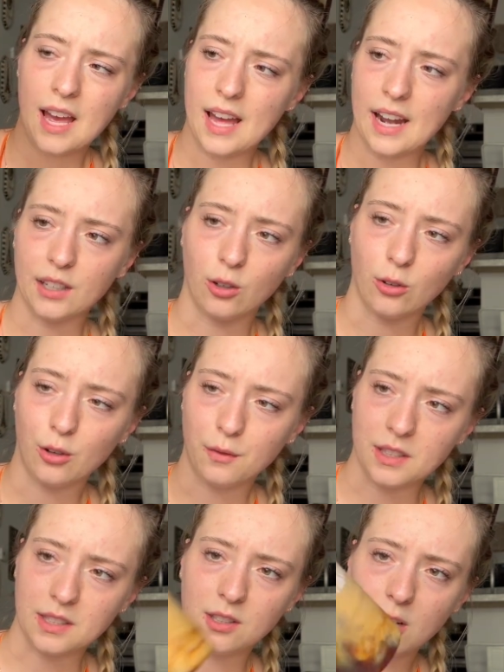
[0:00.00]
and I don't know if
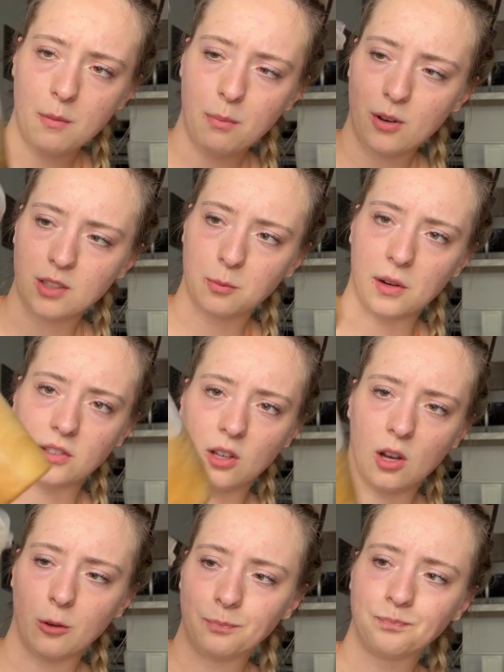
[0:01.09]
it's syrup or
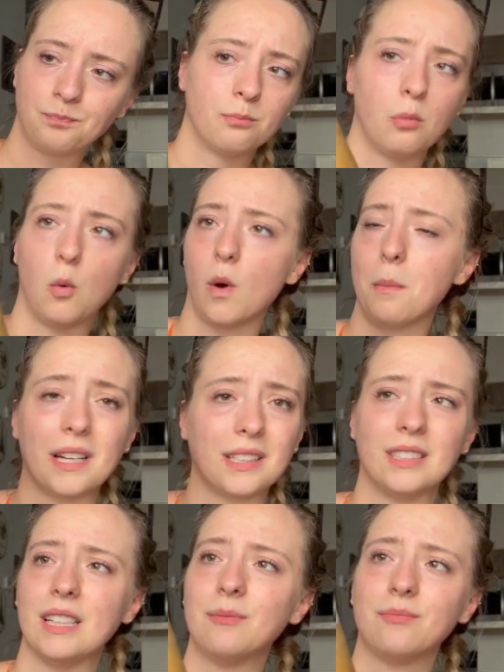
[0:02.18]
espresso, but we're
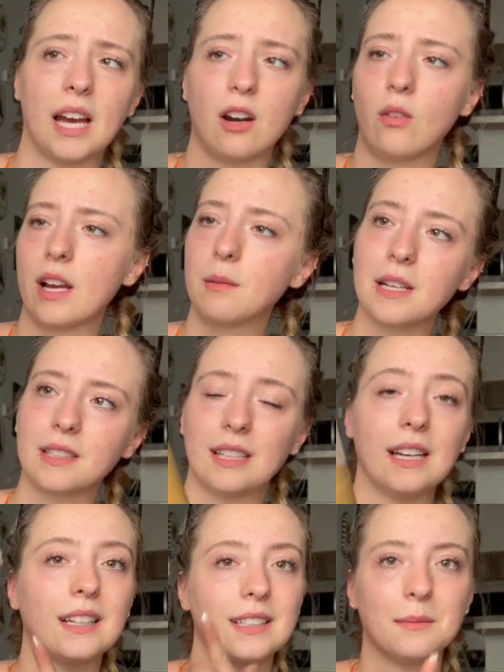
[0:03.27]
mixing it. I don't like mixing
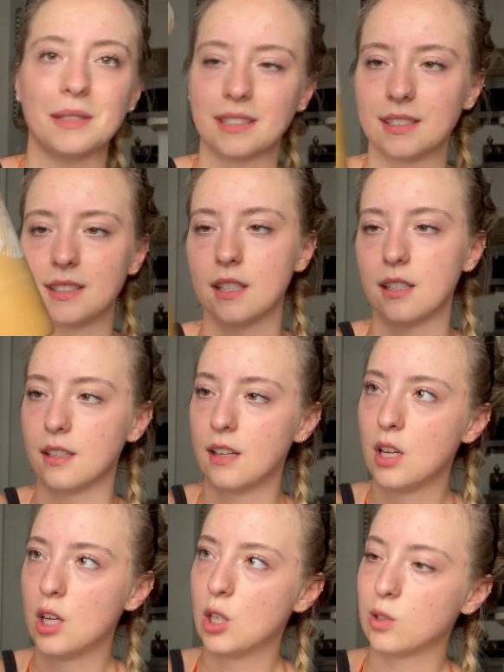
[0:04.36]
it because it mixes the
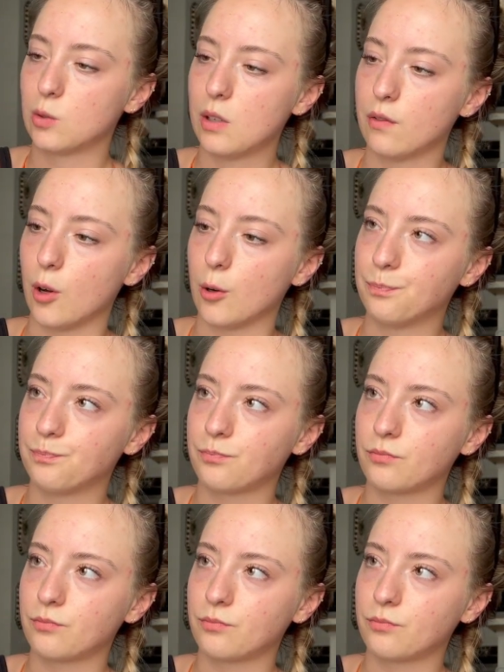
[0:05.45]
sweet foam.